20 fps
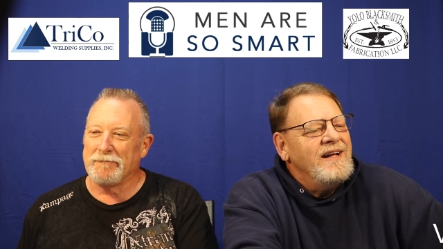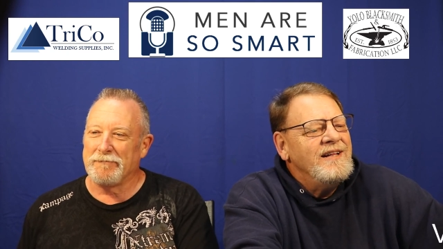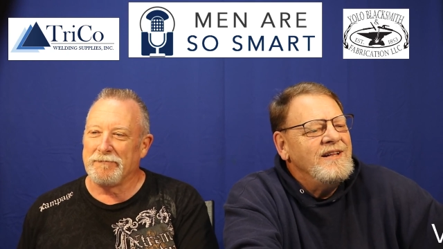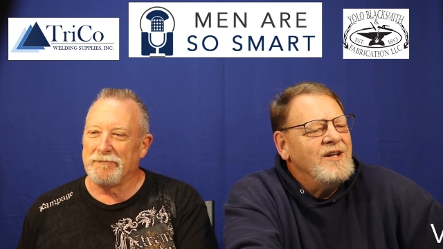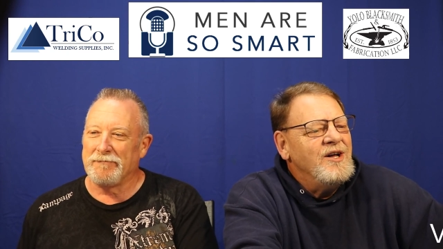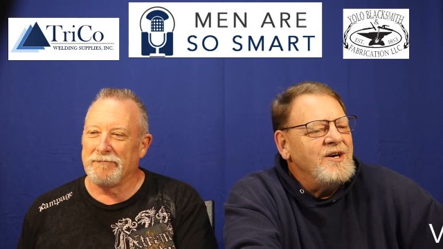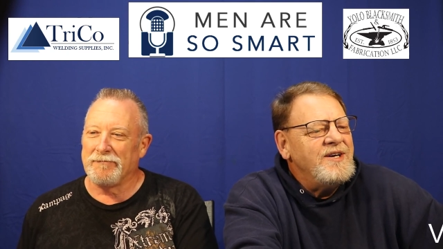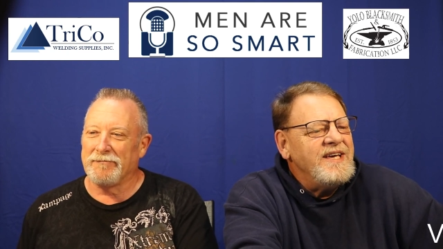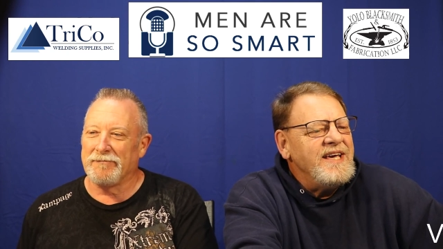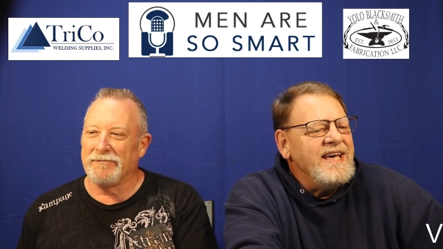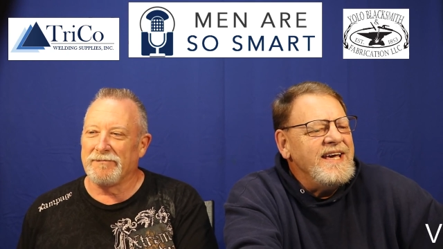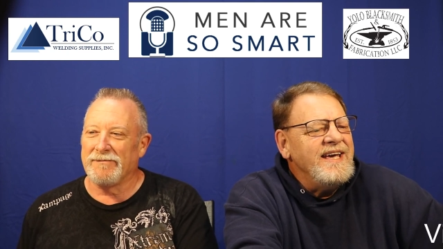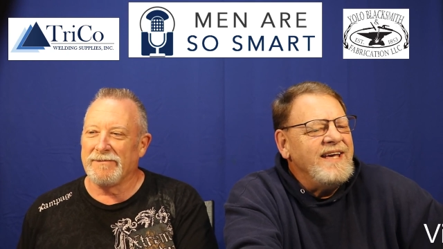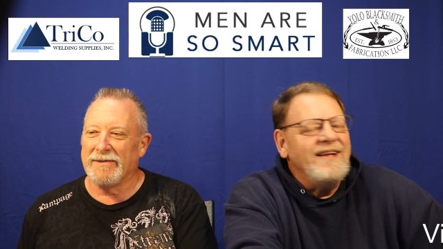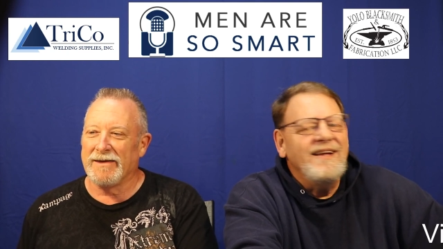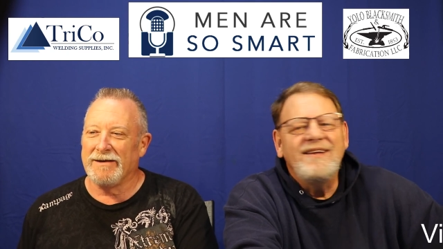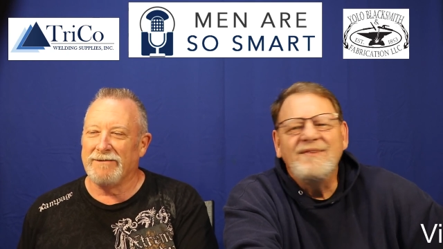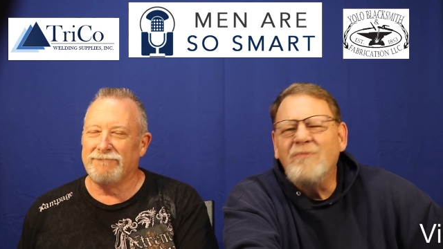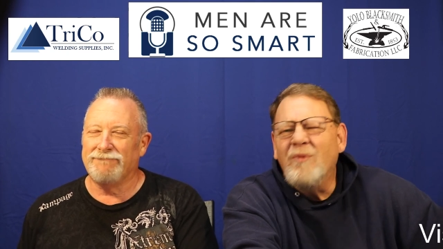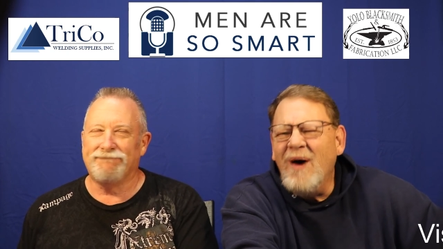Speaker 1: looking
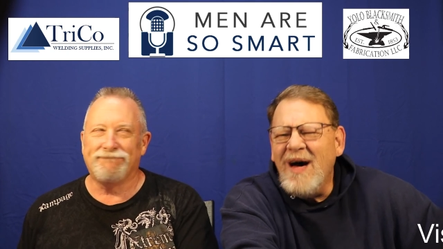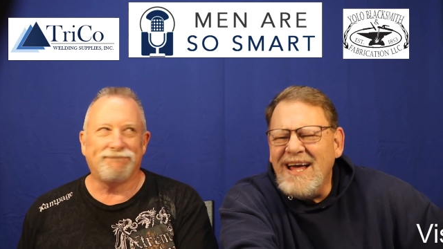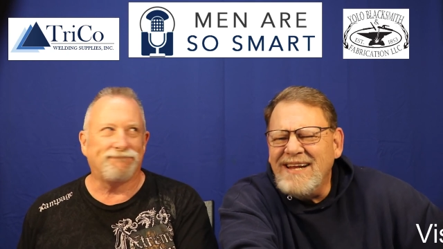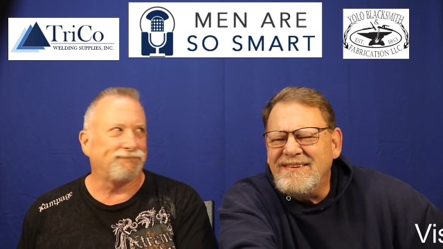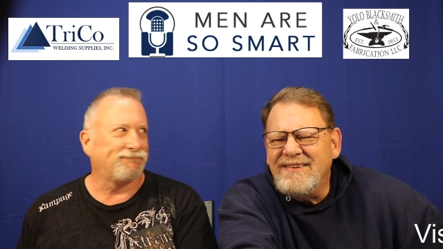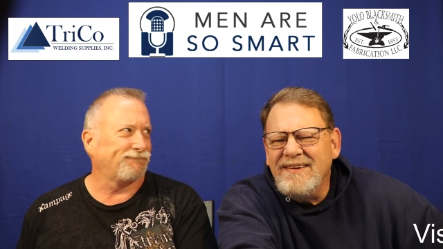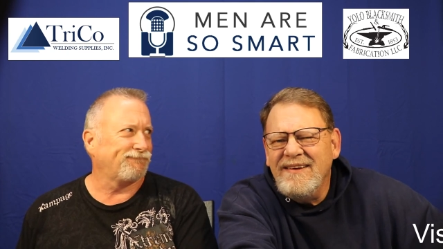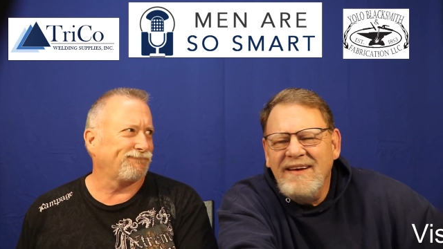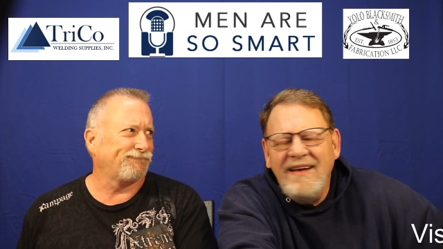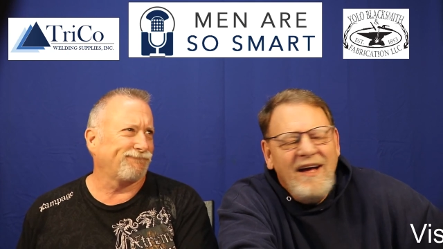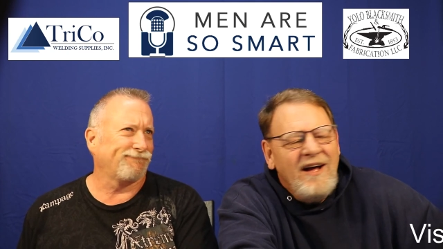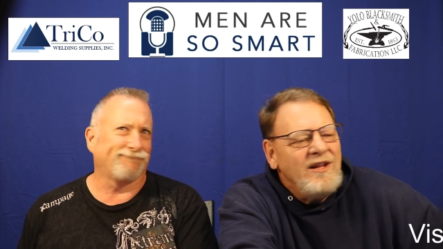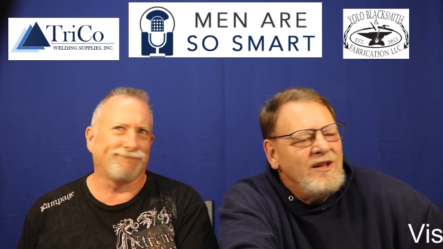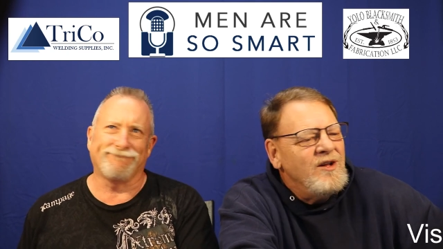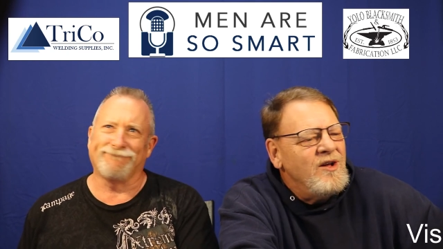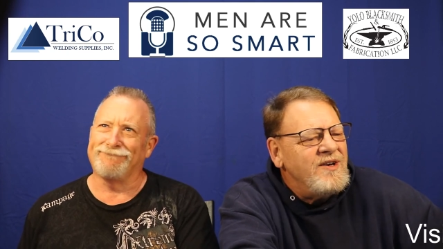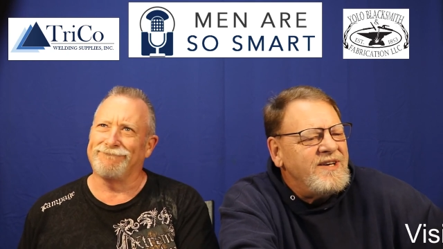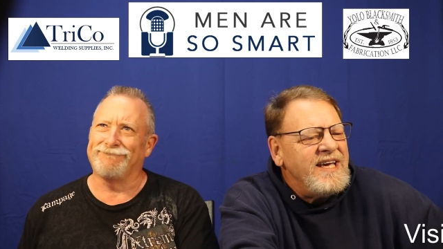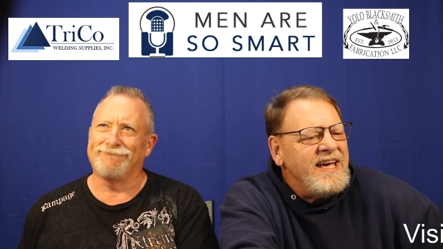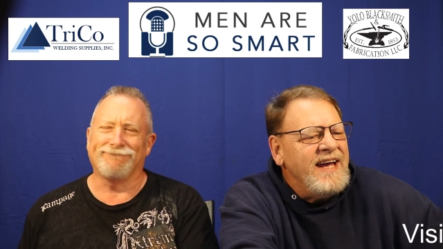what
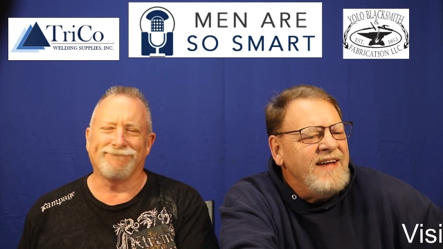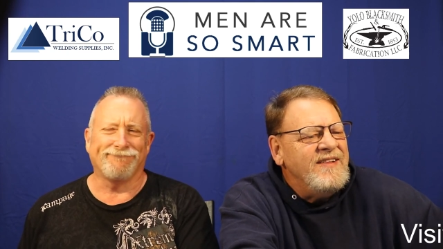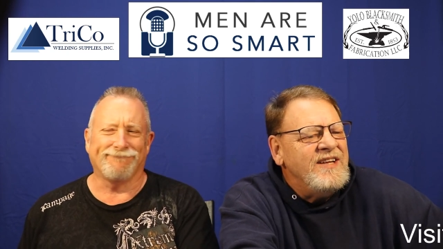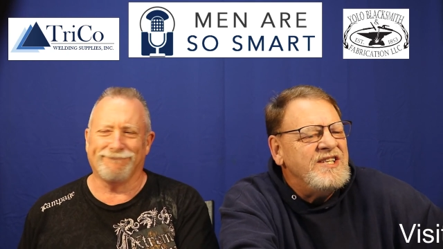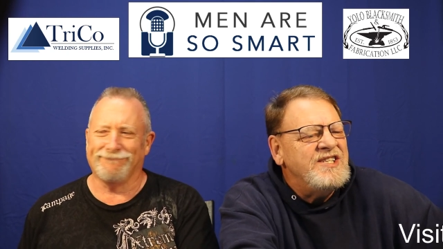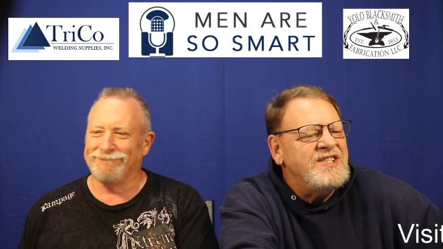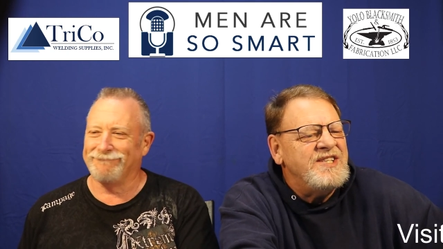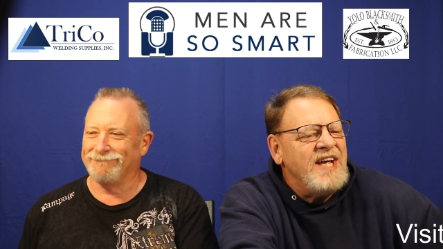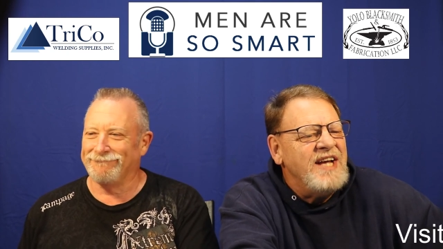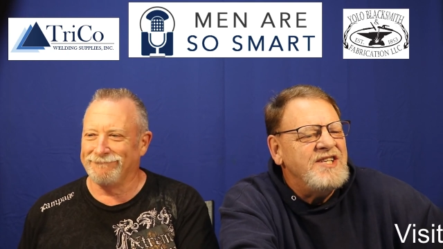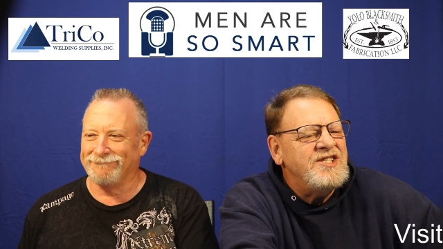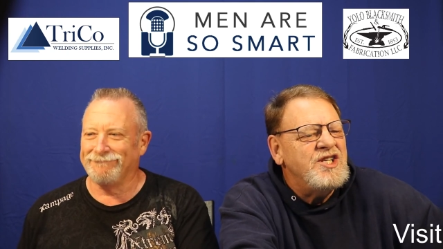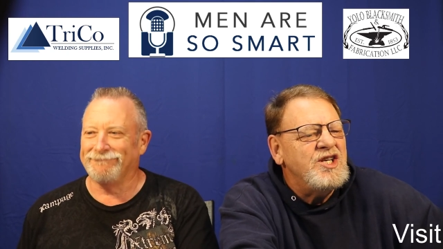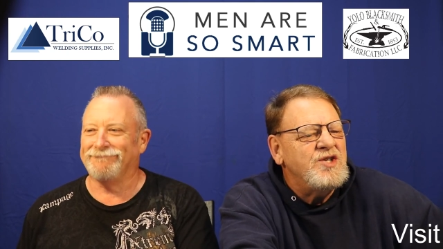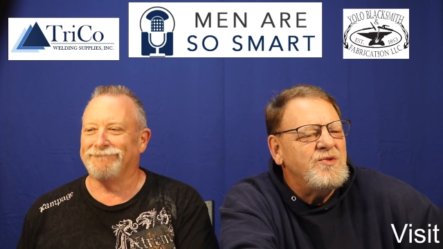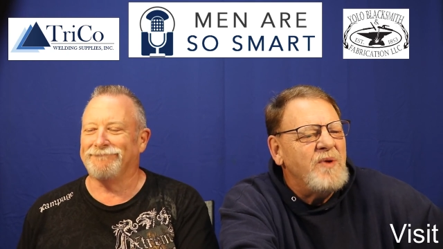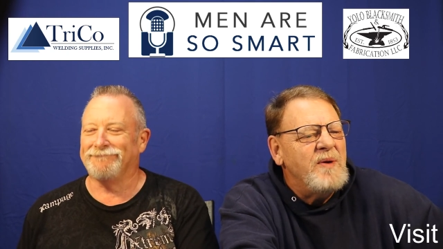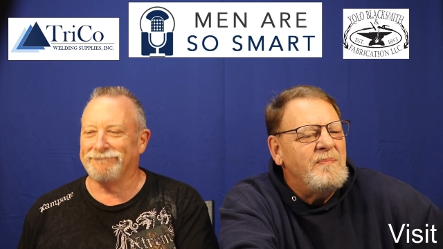looking in the census